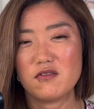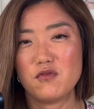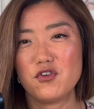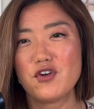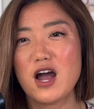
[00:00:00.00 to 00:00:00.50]

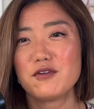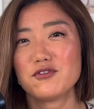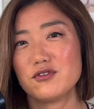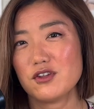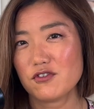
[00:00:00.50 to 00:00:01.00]
you have to
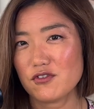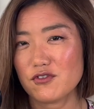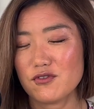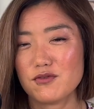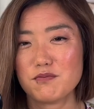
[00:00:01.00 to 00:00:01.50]
listen
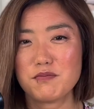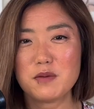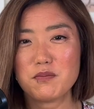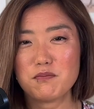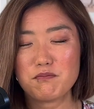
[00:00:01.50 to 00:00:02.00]
to
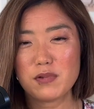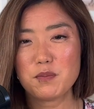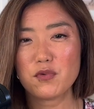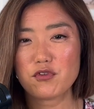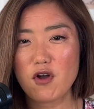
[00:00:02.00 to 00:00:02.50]

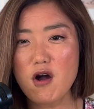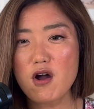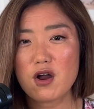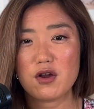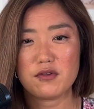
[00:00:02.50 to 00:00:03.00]
people's
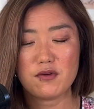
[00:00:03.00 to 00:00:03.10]
heart,